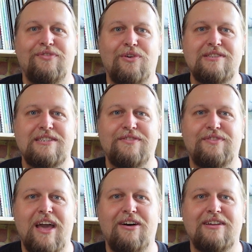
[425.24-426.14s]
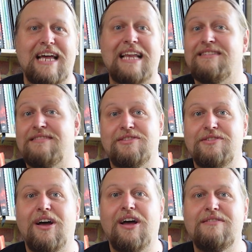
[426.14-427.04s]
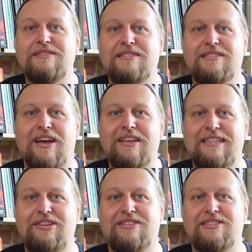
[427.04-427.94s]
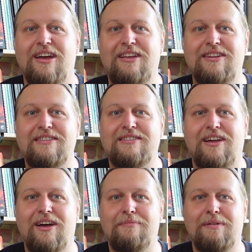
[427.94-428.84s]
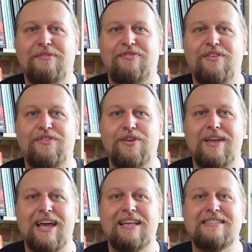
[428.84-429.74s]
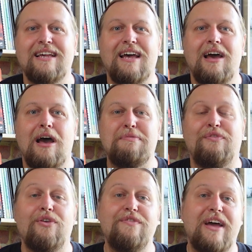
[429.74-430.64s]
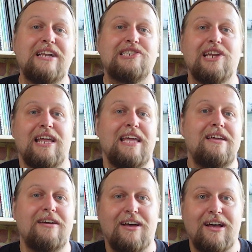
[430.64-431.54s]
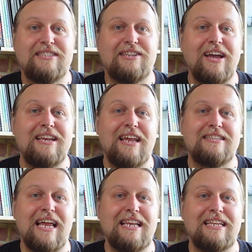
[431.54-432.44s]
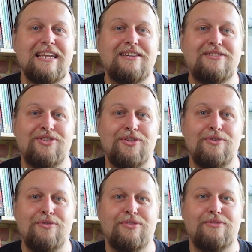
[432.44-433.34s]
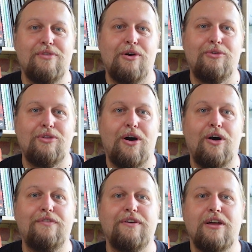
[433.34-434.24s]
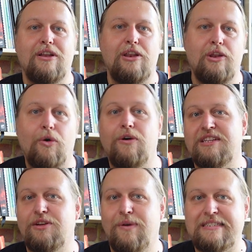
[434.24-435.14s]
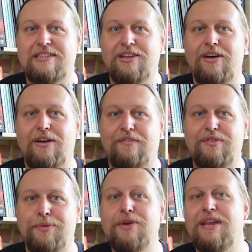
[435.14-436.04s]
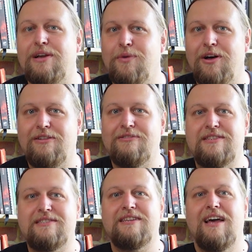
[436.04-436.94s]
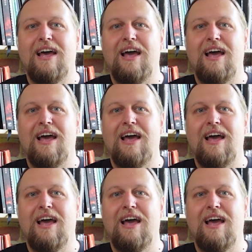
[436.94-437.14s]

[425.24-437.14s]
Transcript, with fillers: the forces of Chaos and Xenos Psykers for a few years, before eventually ascending to the role of Lord Inquisitor of the Punic Worlds.